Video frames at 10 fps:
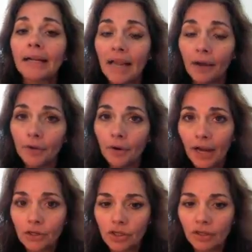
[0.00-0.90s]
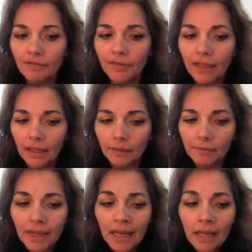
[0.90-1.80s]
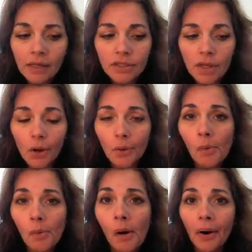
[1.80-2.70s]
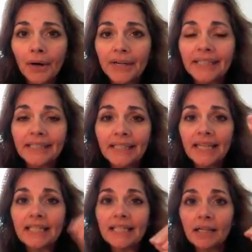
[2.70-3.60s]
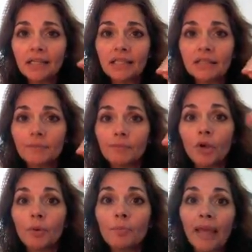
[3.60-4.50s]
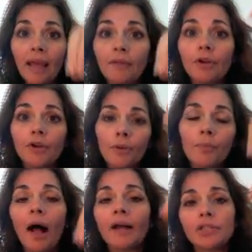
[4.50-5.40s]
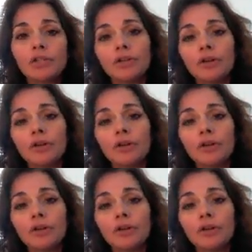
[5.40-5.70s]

how you're actually feeling. So in this sense, your behavior, your posture,